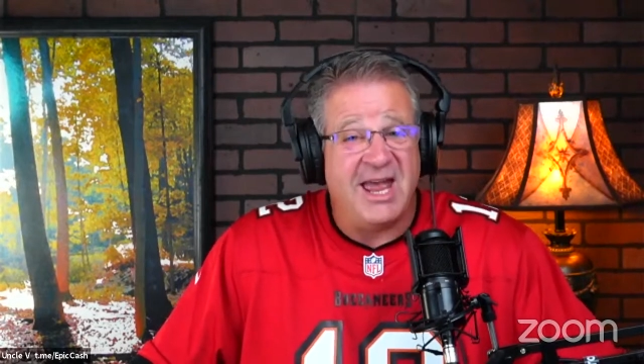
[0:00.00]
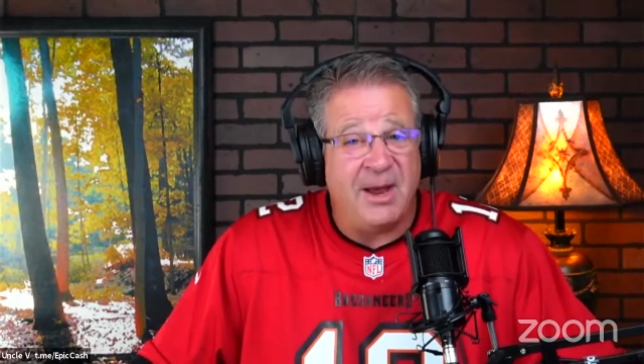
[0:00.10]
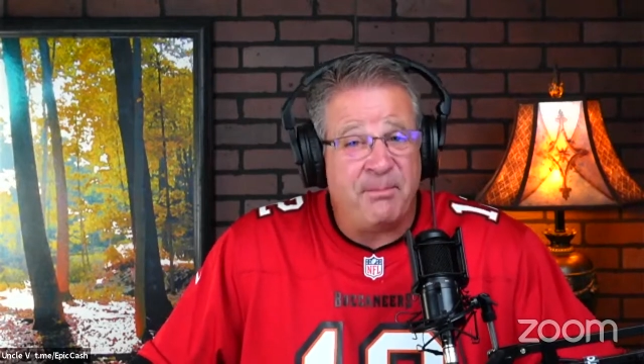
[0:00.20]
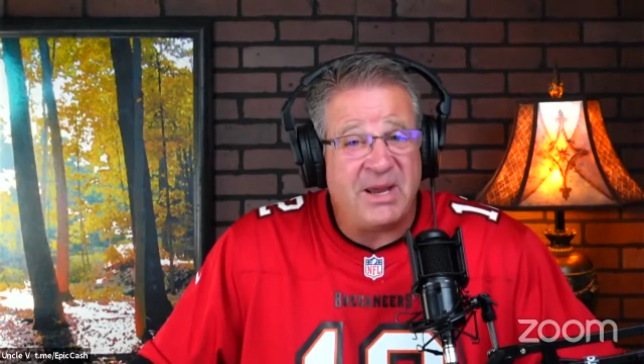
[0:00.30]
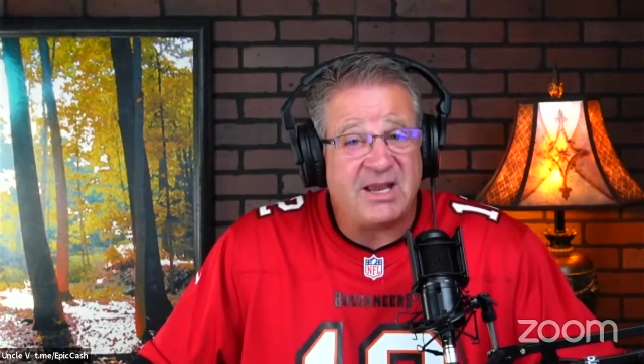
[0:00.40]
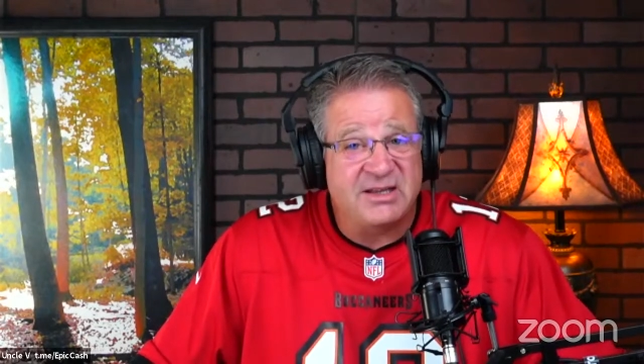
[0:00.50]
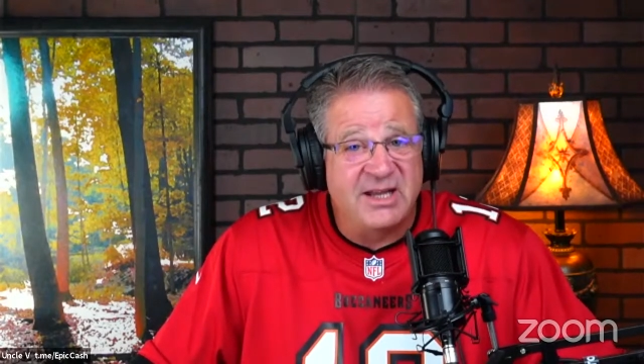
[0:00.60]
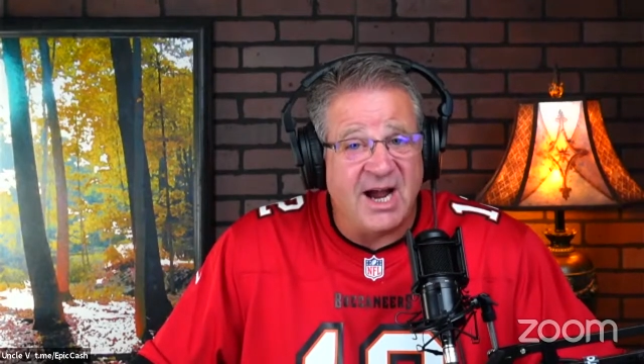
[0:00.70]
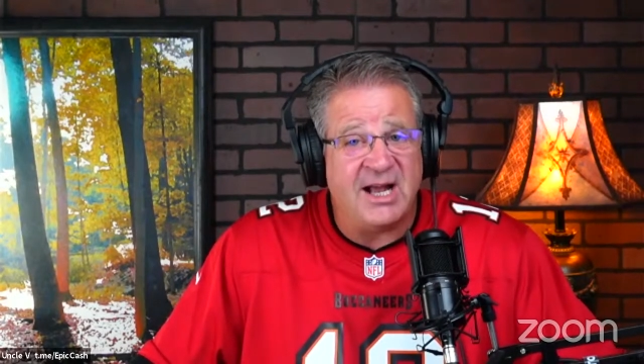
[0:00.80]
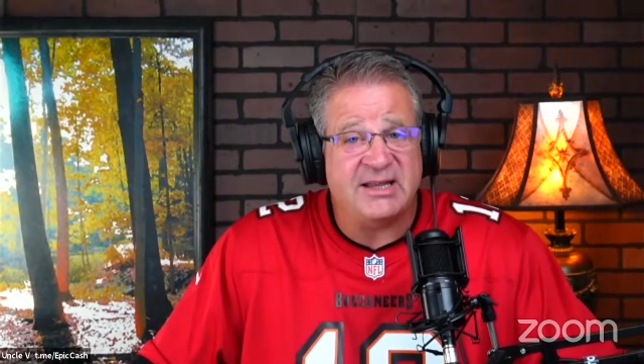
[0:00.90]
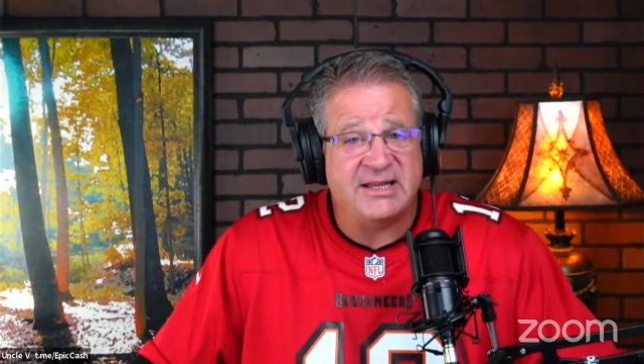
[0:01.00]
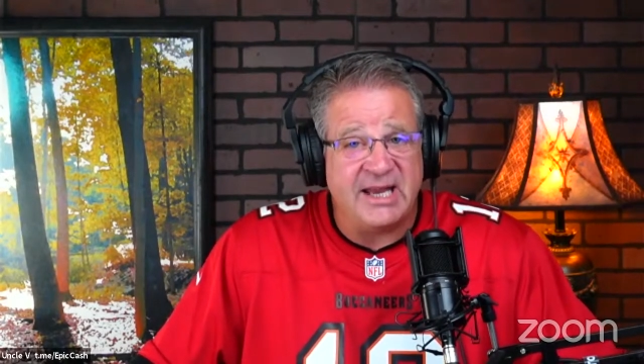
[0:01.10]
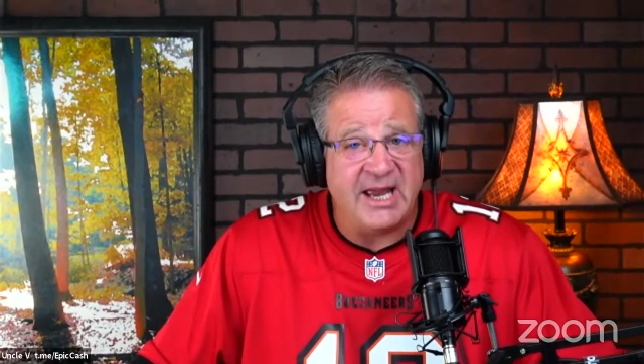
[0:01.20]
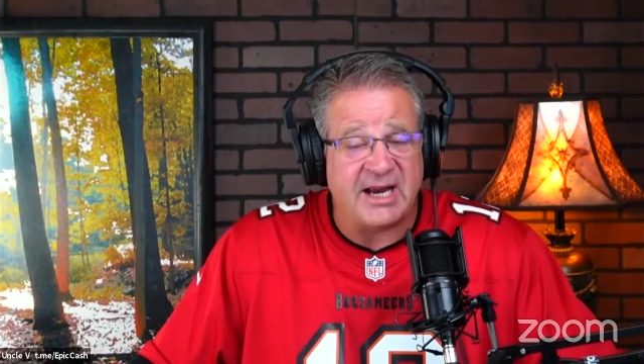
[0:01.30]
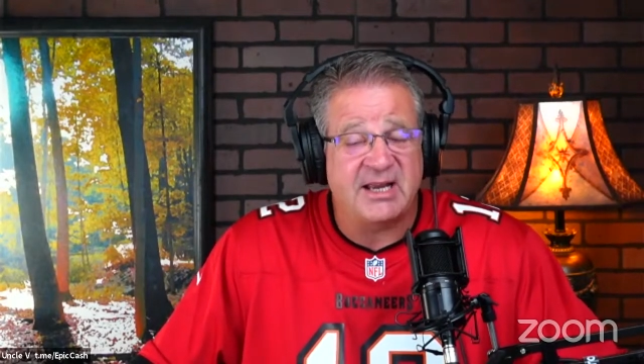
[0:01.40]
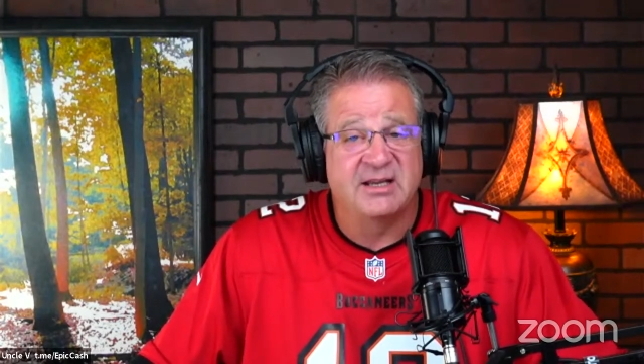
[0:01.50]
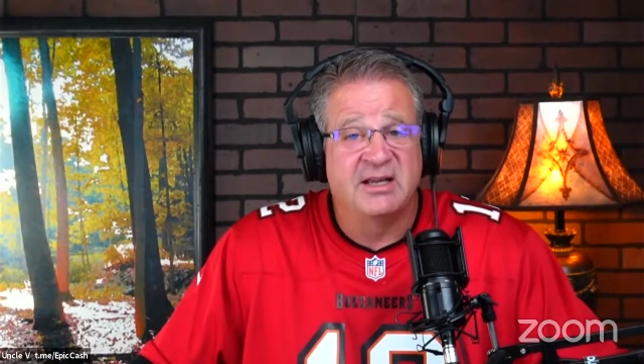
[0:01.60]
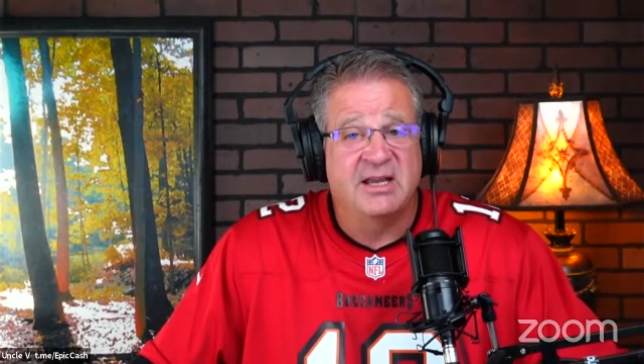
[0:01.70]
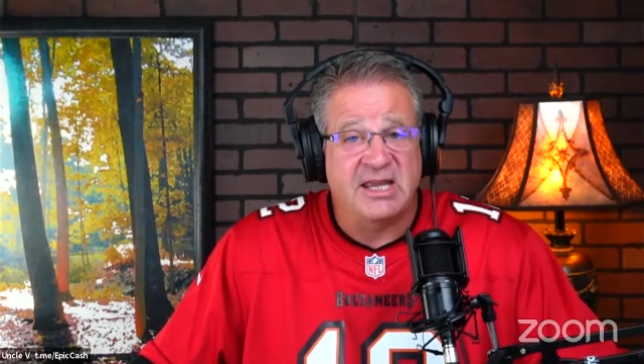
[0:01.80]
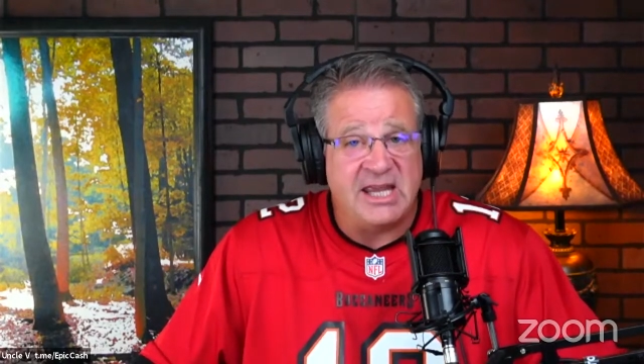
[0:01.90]
epic.tech,
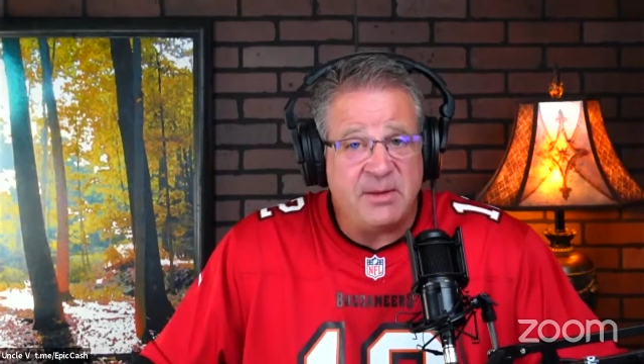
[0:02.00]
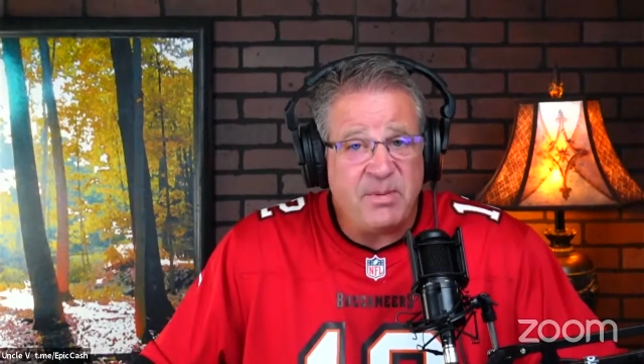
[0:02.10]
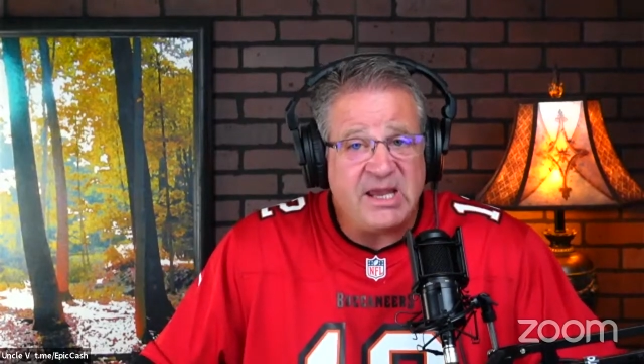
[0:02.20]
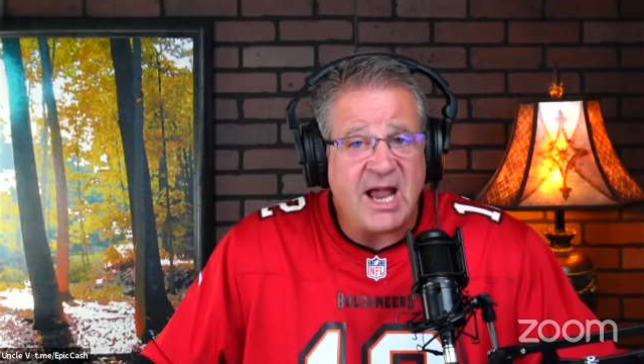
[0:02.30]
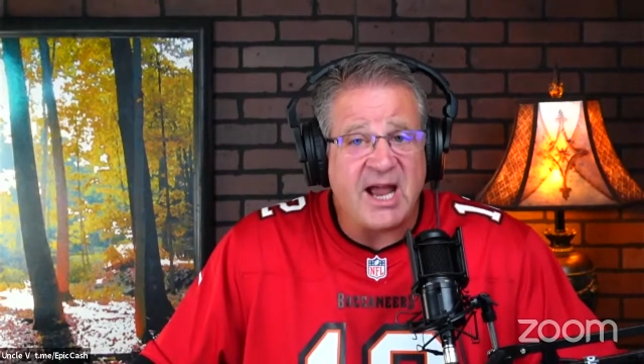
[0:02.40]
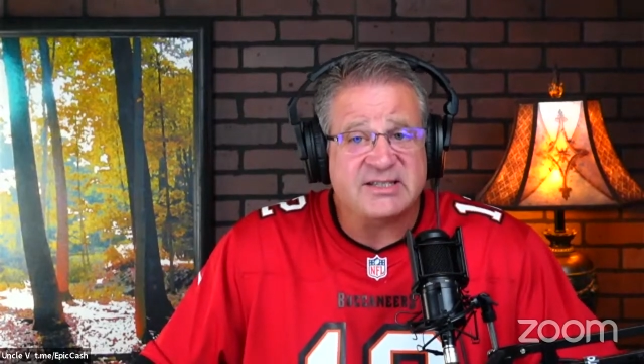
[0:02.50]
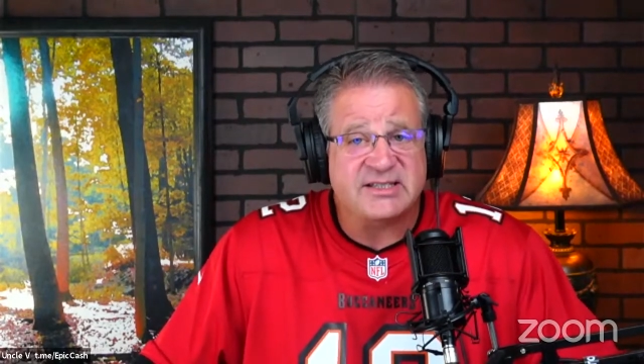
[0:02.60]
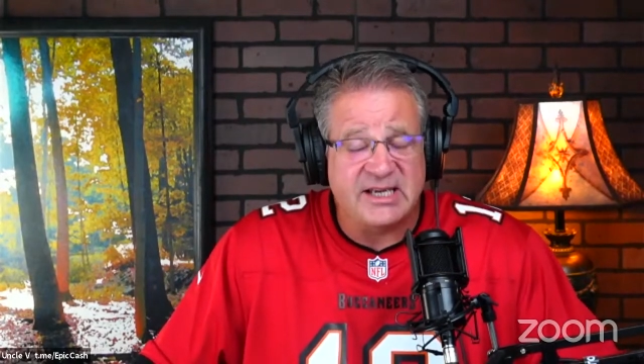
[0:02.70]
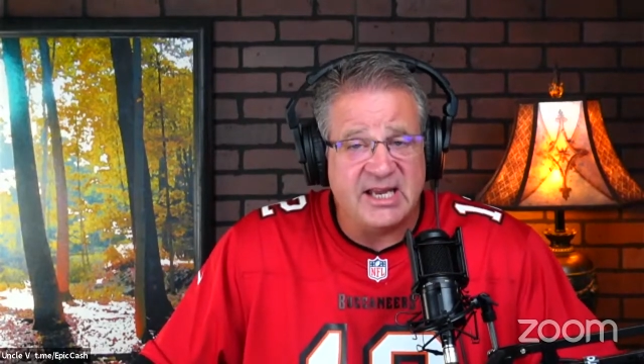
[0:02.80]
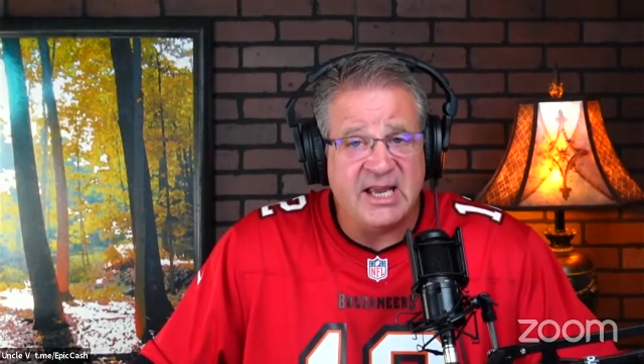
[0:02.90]
epic.tech.